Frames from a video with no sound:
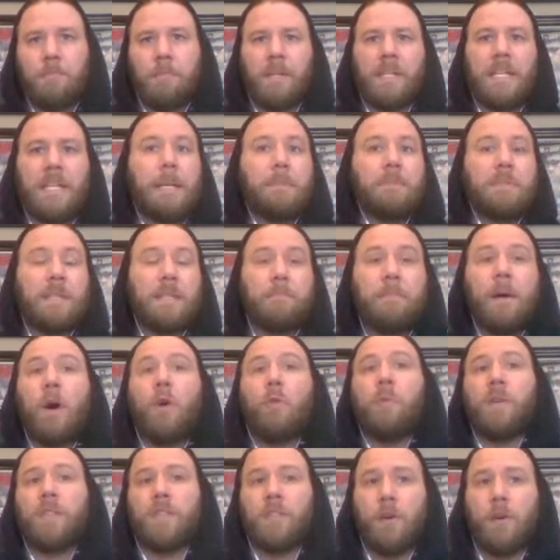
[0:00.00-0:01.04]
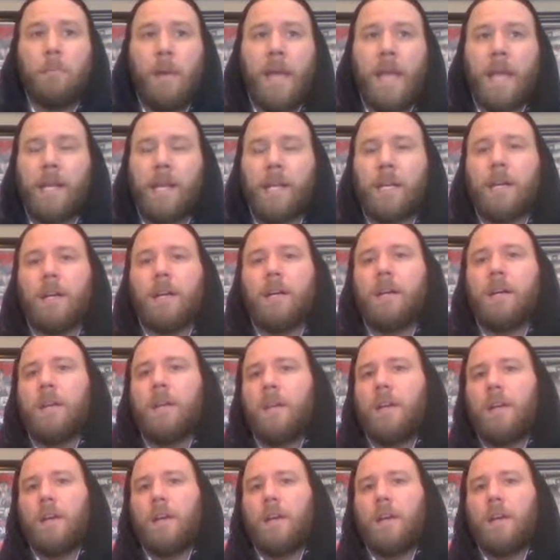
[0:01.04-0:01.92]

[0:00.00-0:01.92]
but keeps the belt with Omega.